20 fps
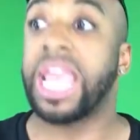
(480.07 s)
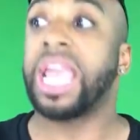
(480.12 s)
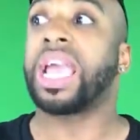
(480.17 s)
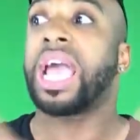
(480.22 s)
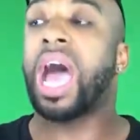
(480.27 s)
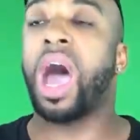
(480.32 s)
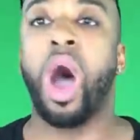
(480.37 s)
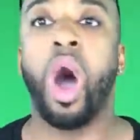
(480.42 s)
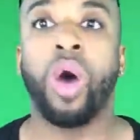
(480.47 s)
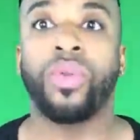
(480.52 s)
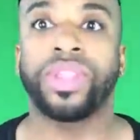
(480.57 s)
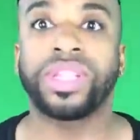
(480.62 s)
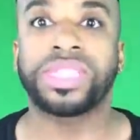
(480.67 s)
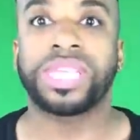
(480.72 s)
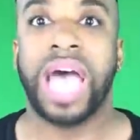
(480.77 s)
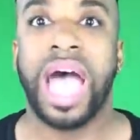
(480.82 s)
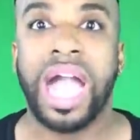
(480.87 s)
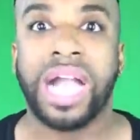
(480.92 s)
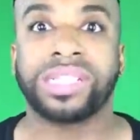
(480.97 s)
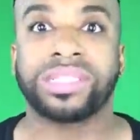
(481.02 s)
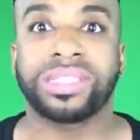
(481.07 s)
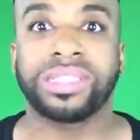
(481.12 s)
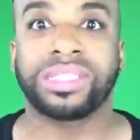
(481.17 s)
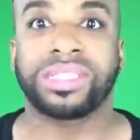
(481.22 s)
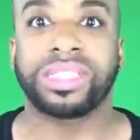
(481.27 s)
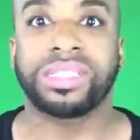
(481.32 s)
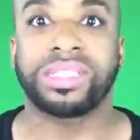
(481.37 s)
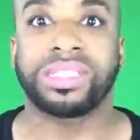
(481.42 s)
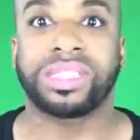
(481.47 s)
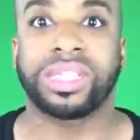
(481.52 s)
take out all the
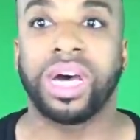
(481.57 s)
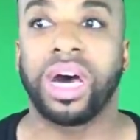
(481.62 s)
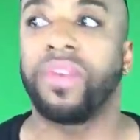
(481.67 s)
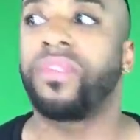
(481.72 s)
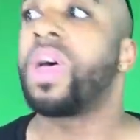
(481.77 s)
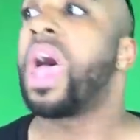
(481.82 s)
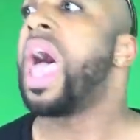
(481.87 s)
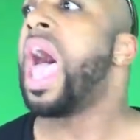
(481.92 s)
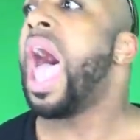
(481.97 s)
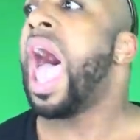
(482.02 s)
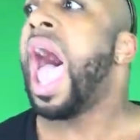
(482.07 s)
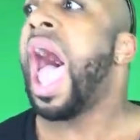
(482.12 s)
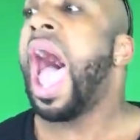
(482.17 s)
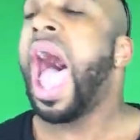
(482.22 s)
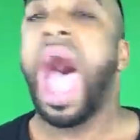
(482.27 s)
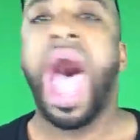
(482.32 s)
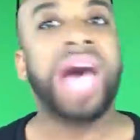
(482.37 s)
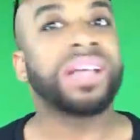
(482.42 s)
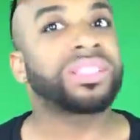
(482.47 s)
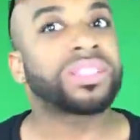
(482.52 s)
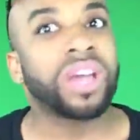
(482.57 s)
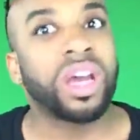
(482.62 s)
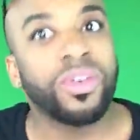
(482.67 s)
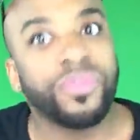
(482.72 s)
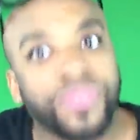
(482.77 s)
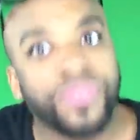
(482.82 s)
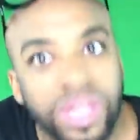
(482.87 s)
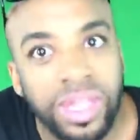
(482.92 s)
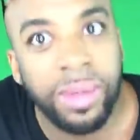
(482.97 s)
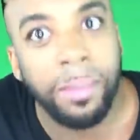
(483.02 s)
toxins and stuff, I
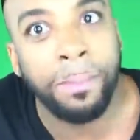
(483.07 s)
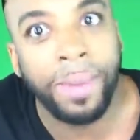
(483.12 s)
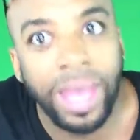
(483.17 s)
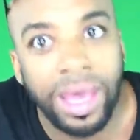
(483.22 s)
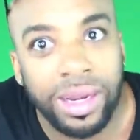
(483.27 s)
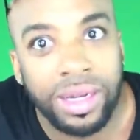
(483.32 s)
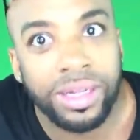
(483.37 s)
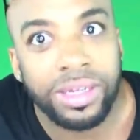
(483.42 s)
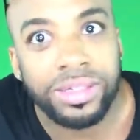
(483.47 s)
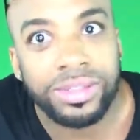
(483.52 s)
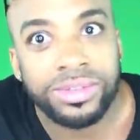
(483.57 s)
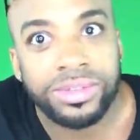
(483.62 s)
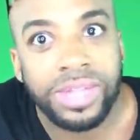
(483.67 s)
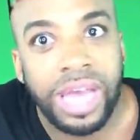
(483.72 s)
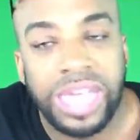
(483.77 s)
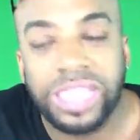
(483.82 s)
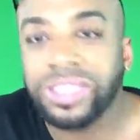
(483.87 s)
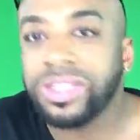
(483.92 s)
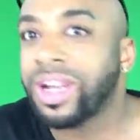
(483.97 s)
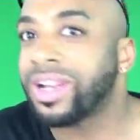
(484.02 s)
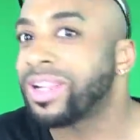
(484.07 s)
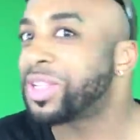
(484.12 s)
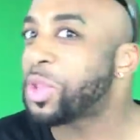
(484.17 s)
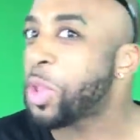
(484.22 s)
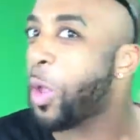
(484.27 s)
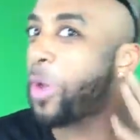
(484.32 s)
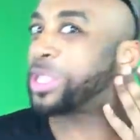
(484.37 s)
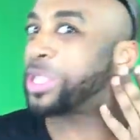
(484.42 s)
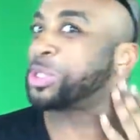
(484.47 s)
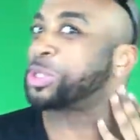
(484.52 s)
start feeling better. I start,
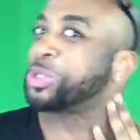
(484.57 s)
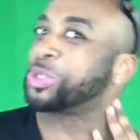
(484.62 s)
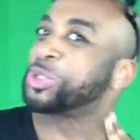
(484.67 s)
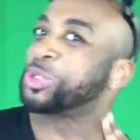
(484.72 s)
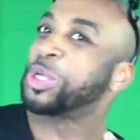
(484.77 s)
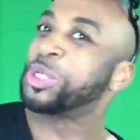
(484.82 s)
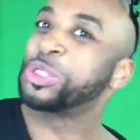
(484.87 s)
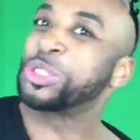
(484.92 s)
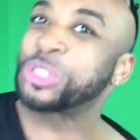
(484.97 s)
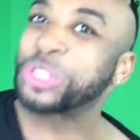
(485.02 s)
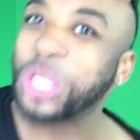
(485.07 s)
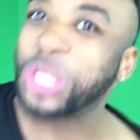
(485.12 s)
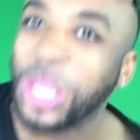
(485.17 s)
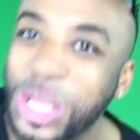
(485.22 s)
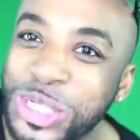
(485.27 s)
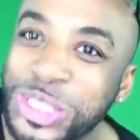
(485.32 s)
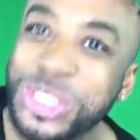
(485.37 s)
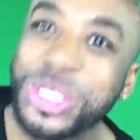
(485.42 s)
you know, skin